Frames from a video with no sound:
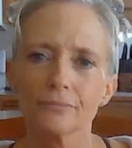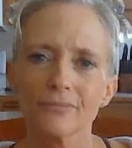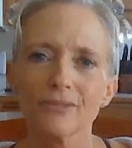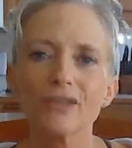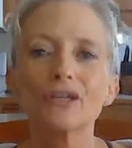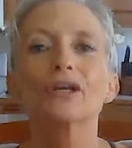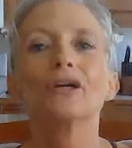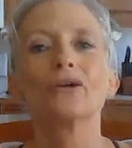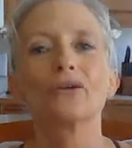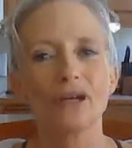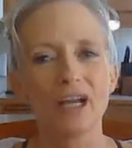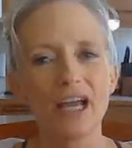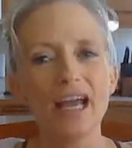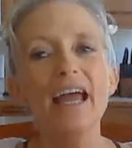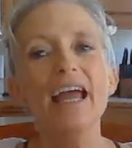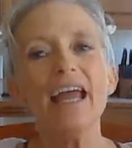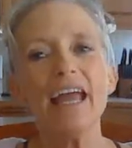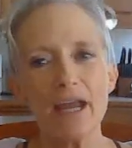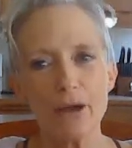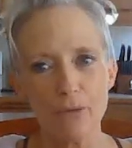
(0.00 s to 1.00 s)

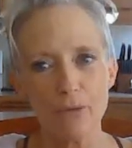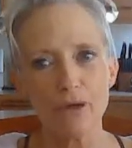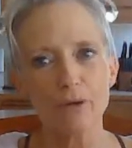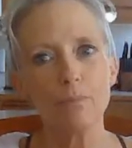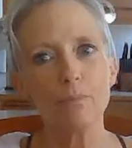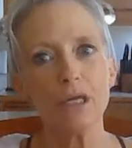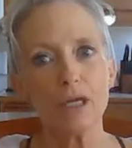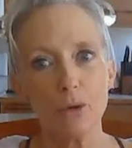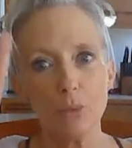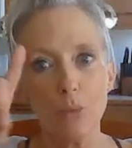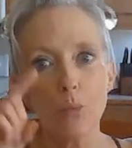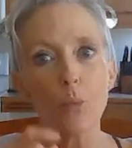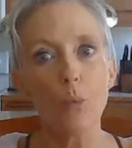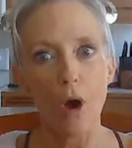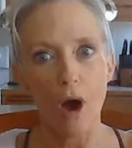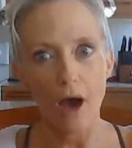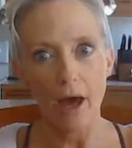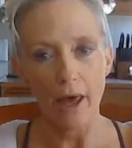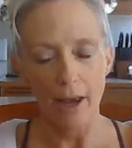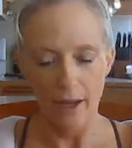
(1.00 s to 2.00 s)
It would be
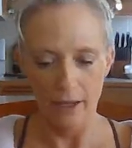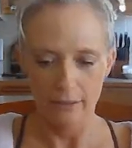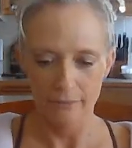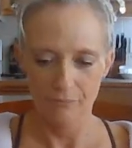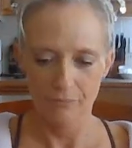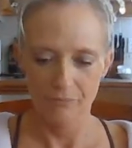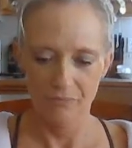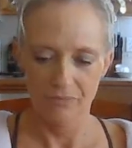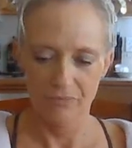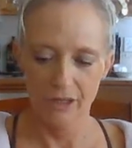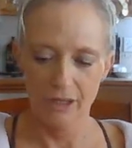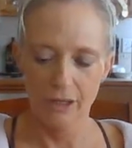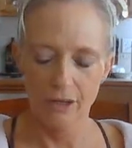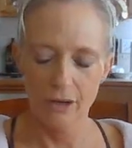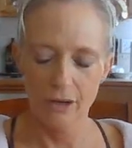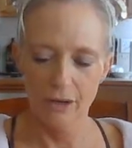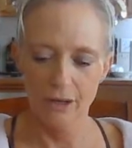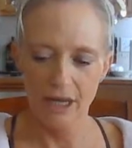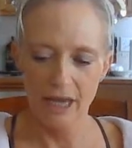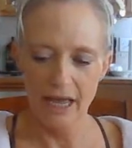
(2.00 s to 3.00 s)
1.
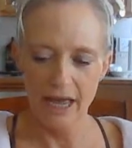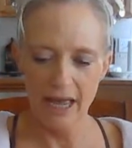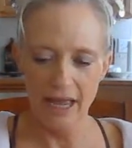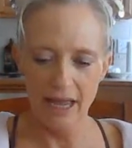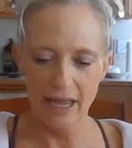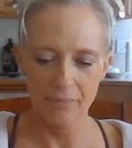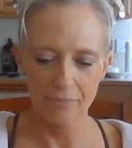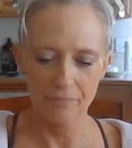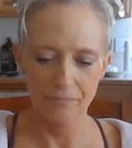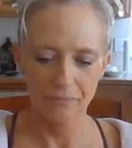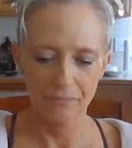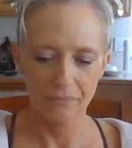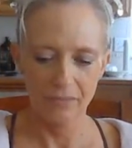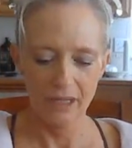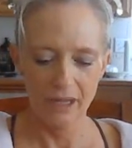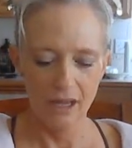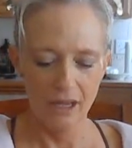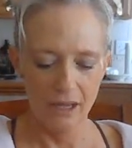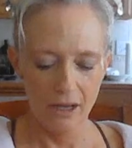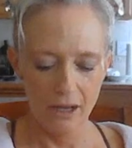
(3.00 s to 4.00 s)
Okay.
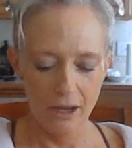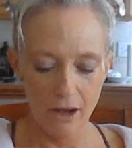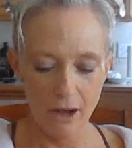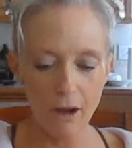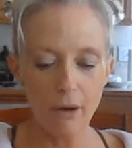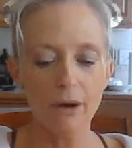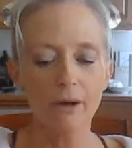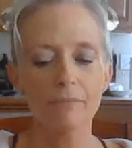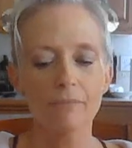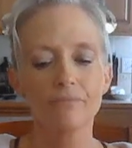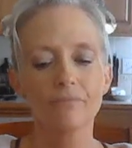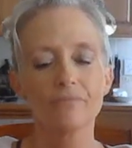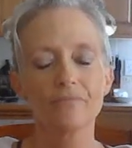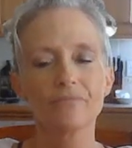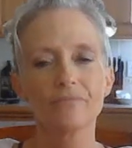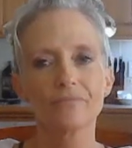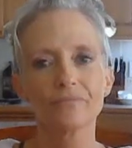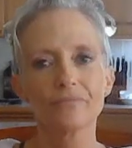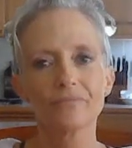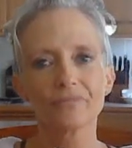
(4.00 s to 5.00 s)
Oh,
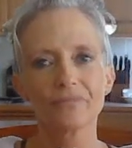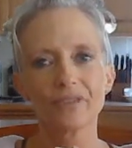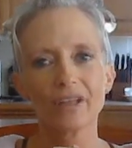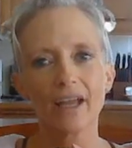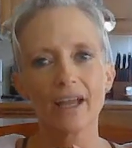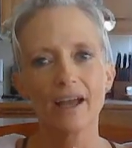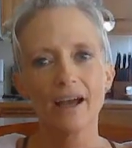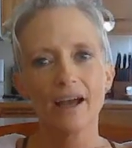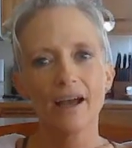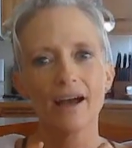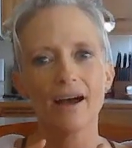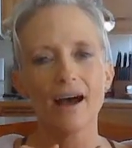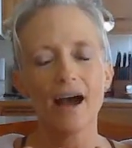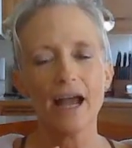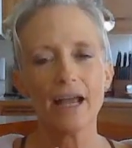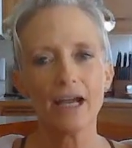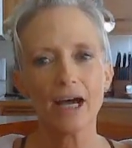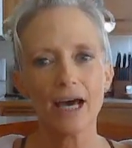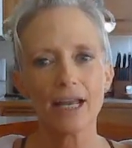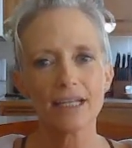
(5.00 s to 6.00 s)

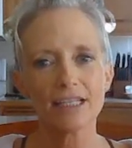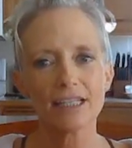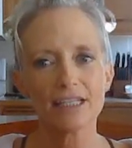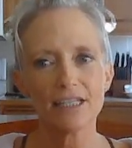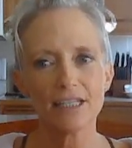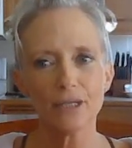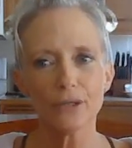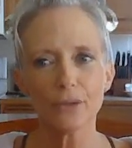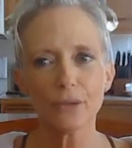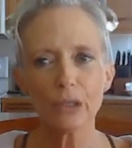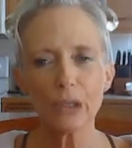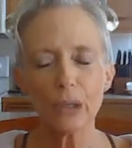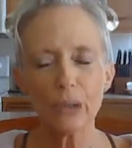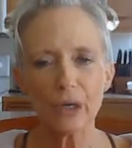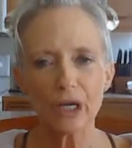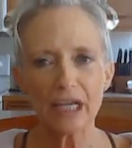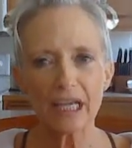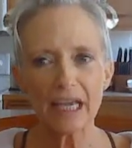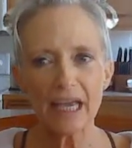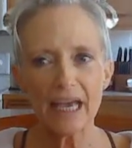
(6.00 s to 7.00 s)
I got a 0
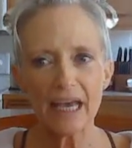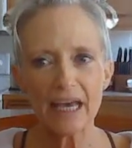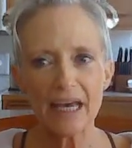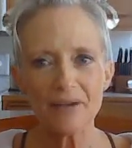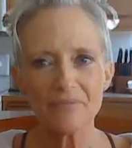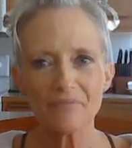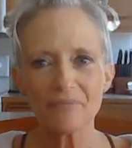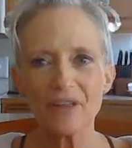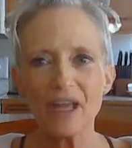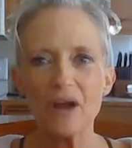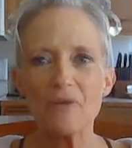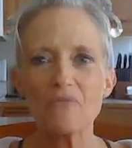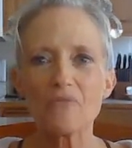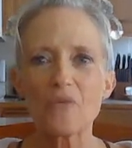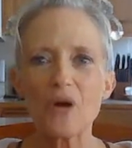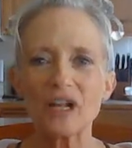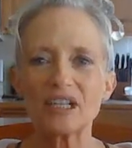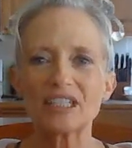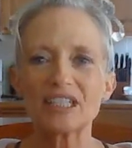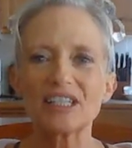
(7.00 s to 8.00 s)
again. And
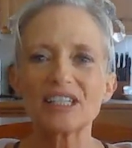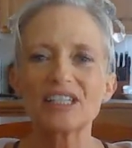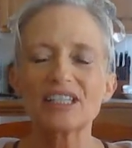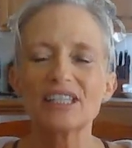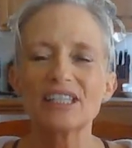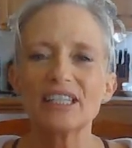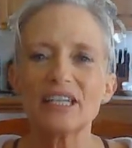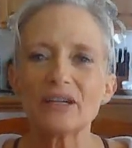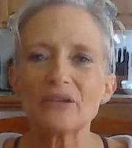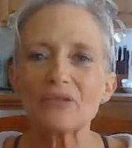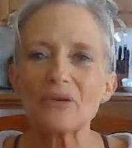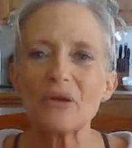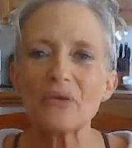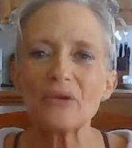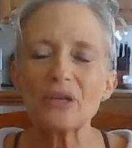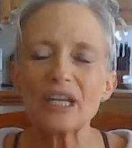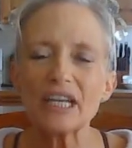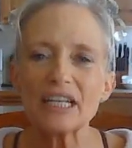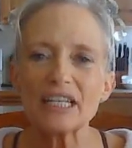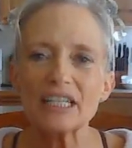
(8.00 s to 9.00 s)
what does 0
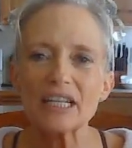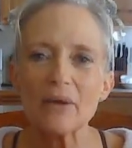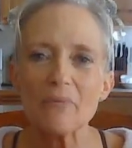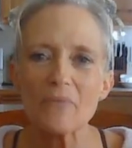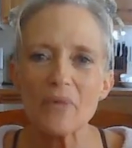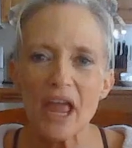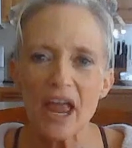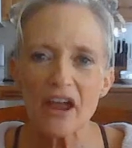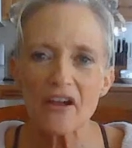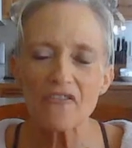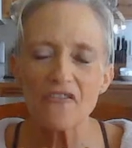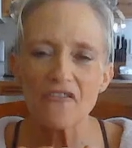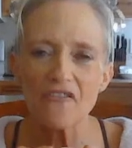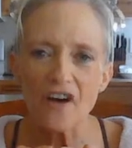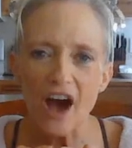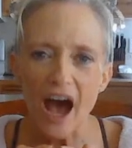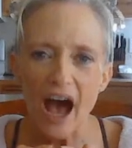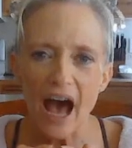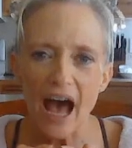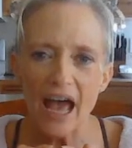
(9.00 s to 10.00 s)
need to make
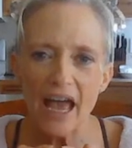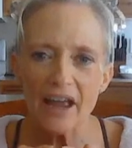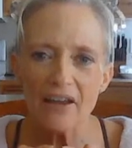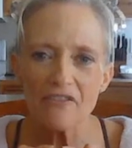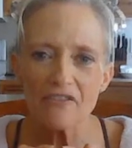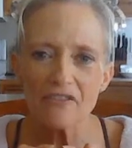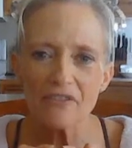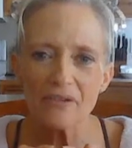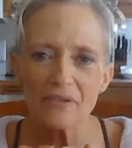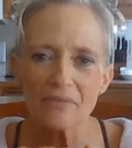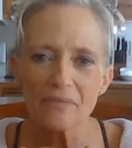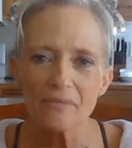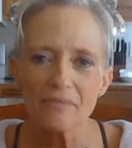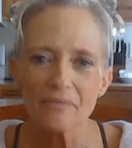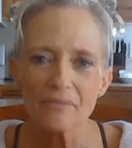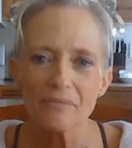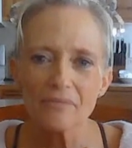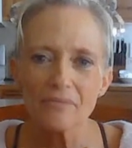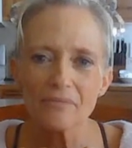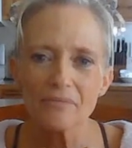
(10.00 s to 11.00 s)
5?
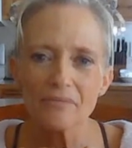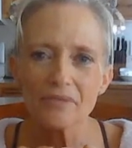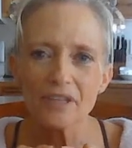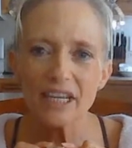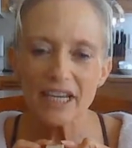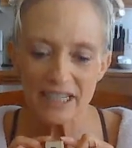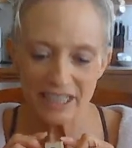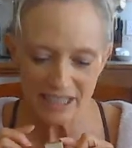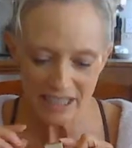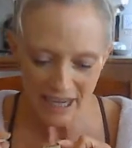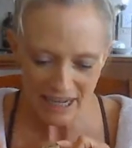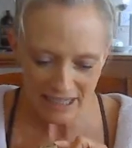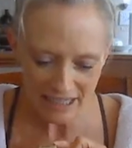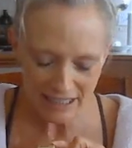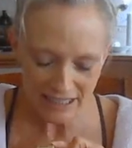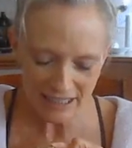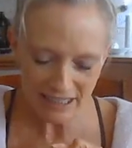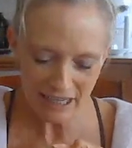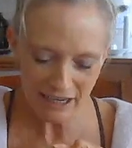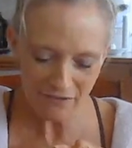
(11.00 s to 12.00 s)
It
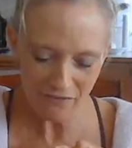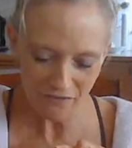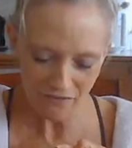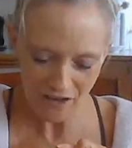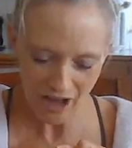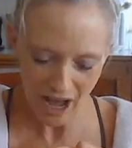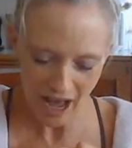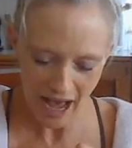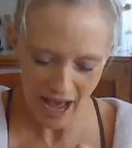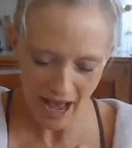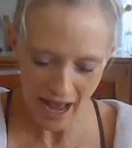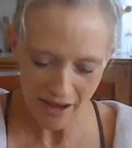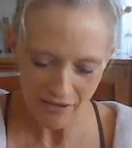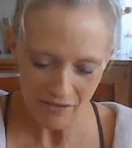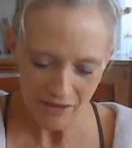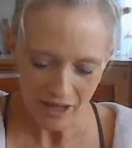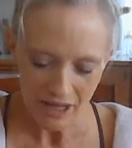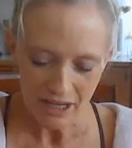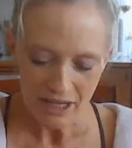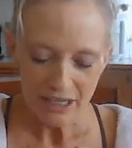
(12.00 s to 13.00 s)
does need 5.
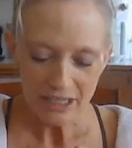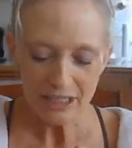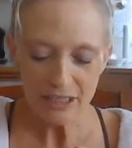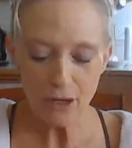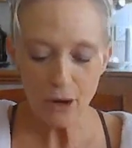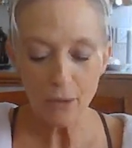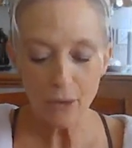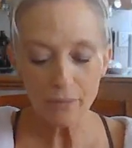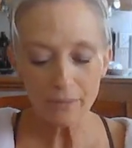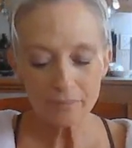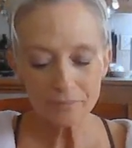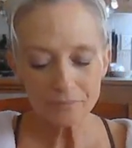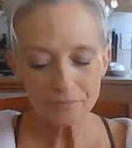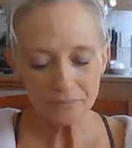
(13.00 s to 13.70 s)
So